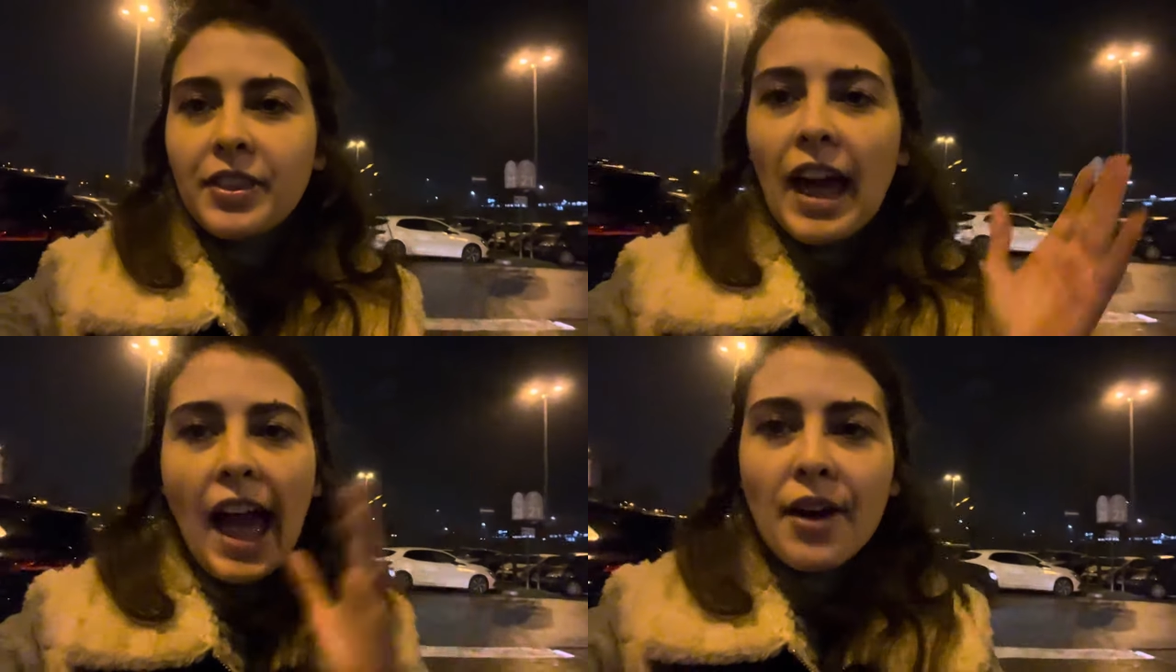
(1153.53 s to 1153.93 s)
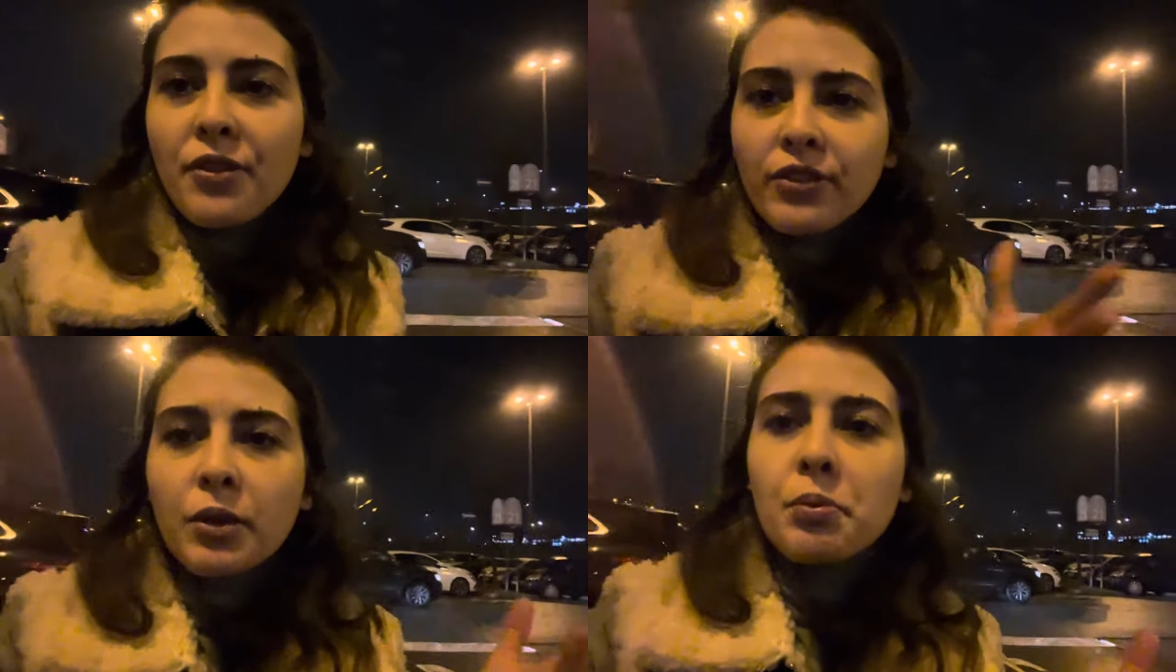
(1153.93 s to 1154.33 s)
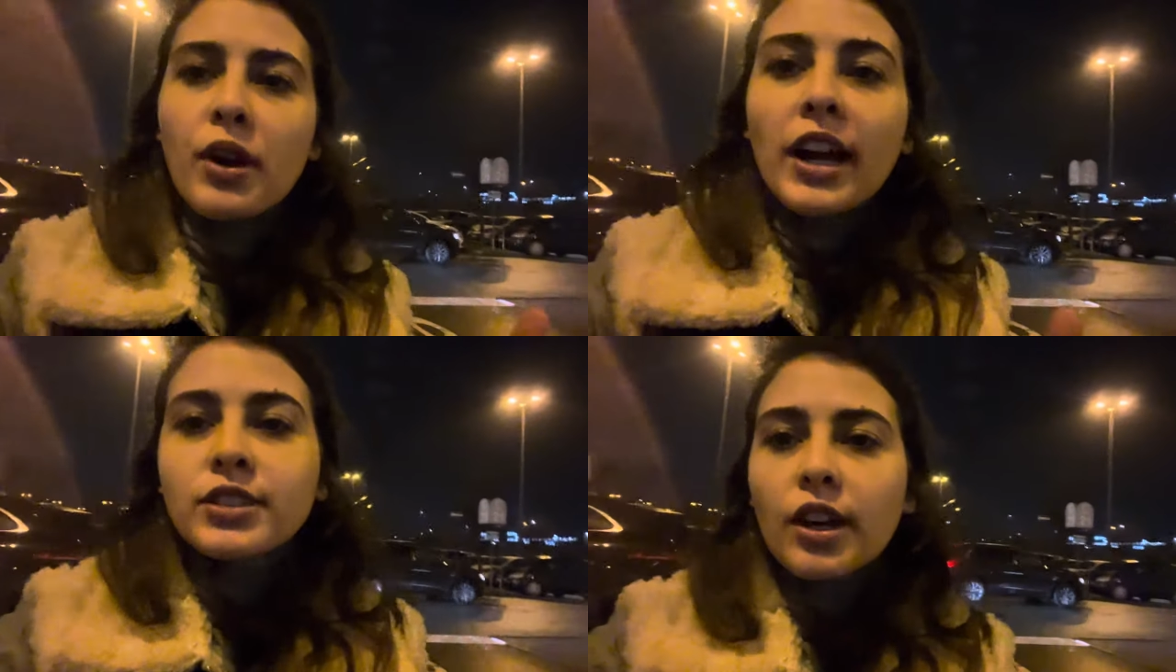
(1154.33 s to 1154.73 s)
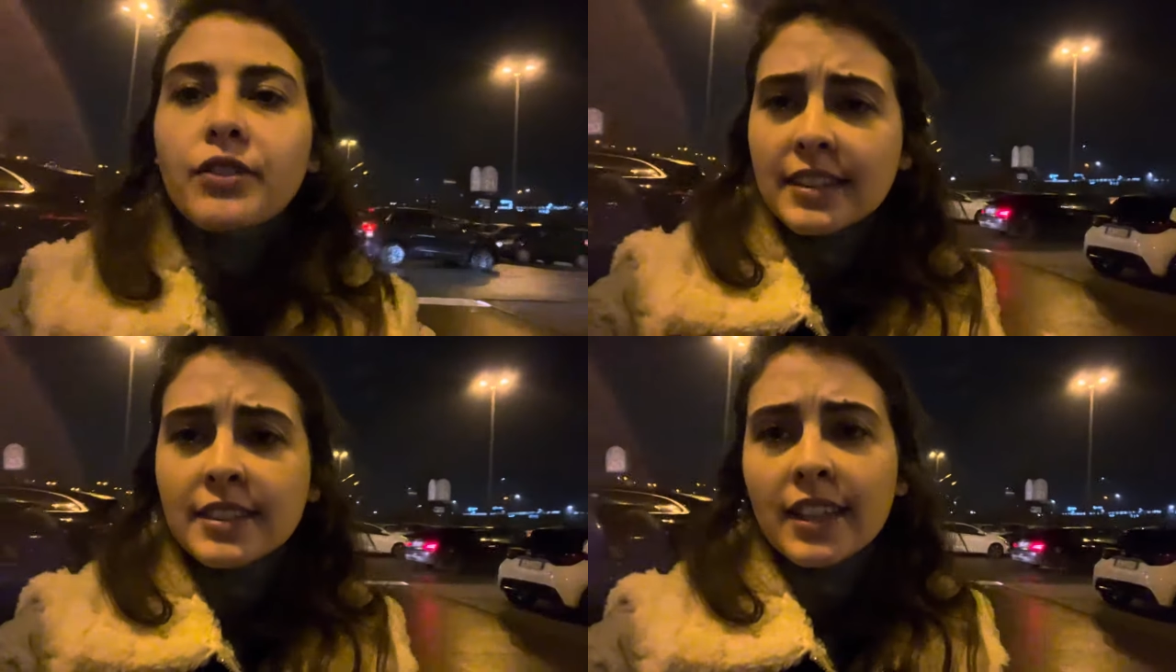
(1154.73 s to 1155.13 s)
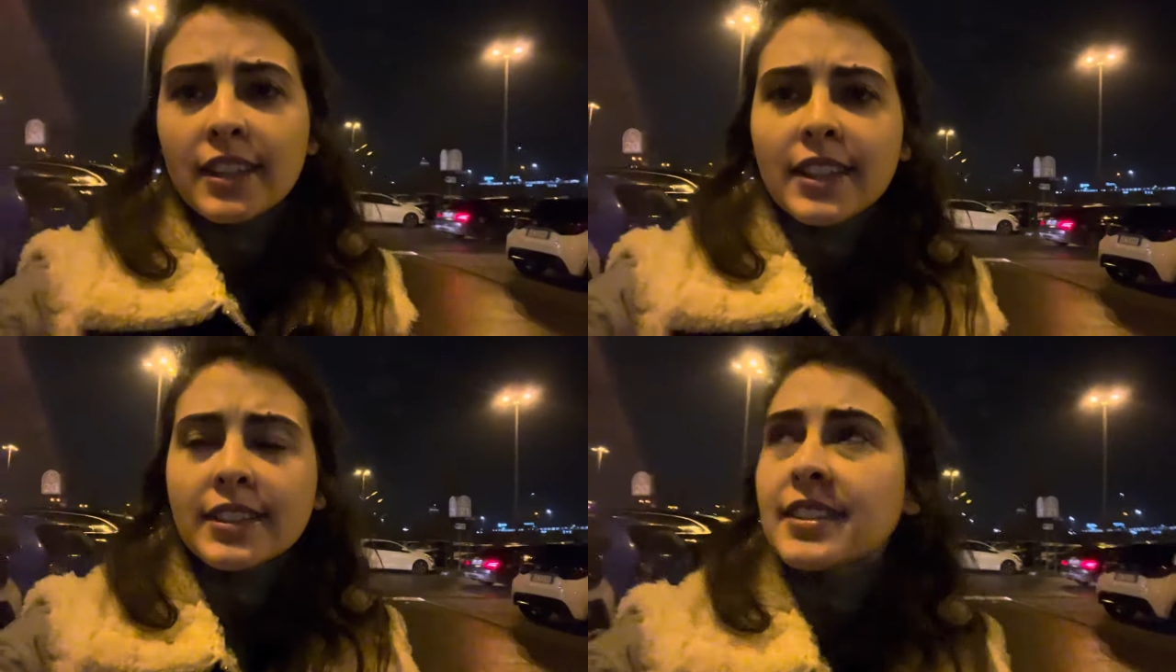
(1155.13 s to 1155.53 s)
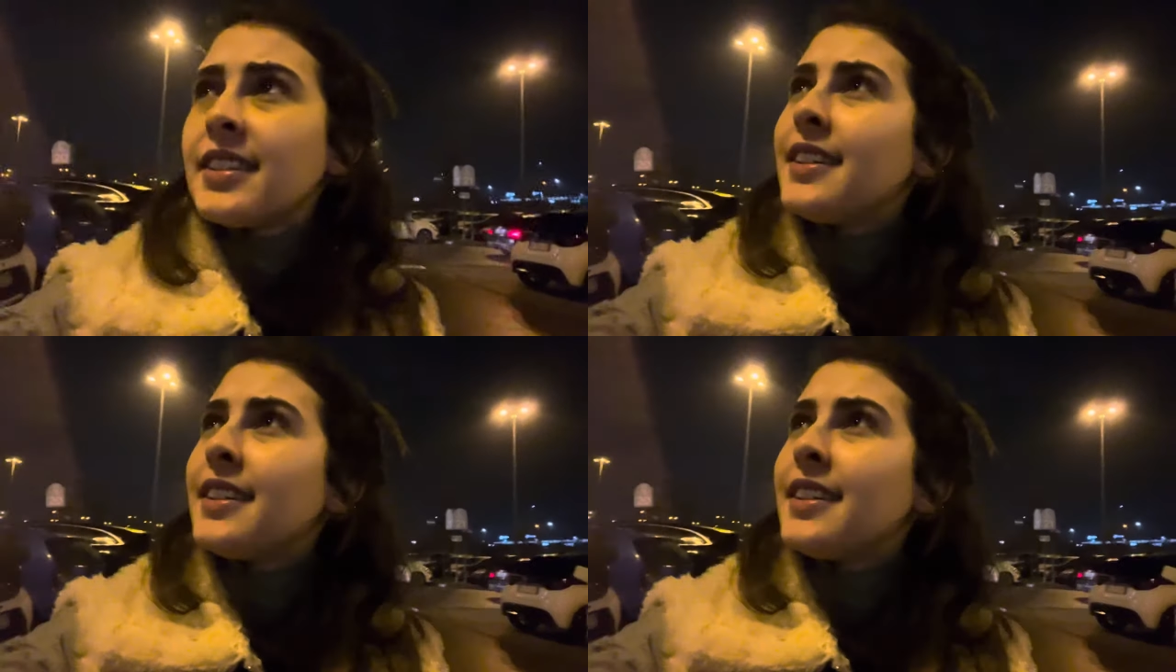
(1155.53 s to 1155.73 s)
the half of the price of us than this.